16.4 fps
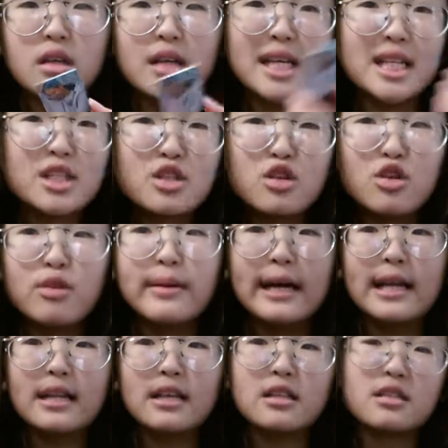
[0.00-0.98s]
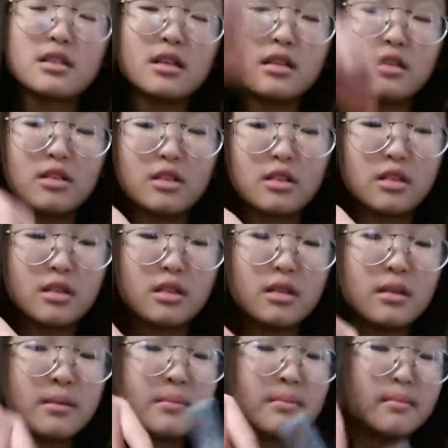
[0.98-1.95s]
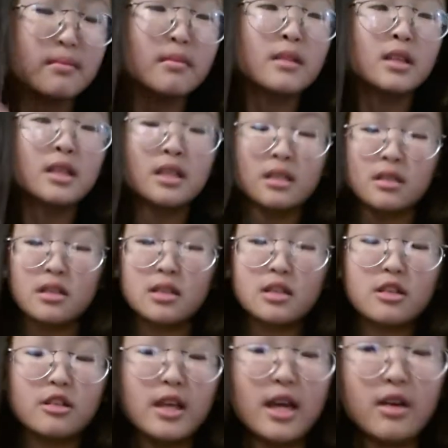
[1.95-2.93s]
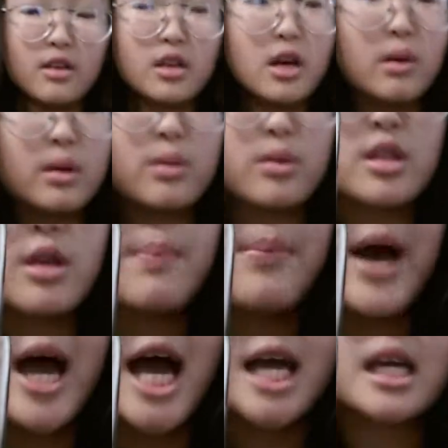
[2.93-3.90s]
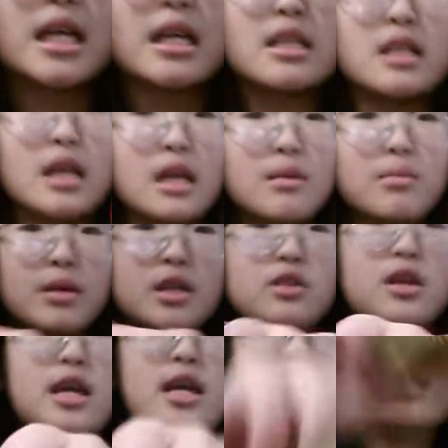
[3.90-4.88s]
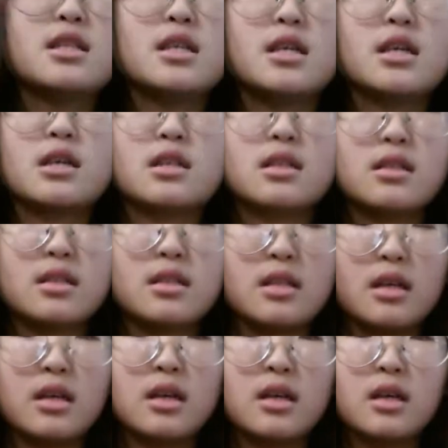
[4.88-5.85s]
It's too bad. It's going to look good. So now go in with your packing tape. And you can't see because this thing.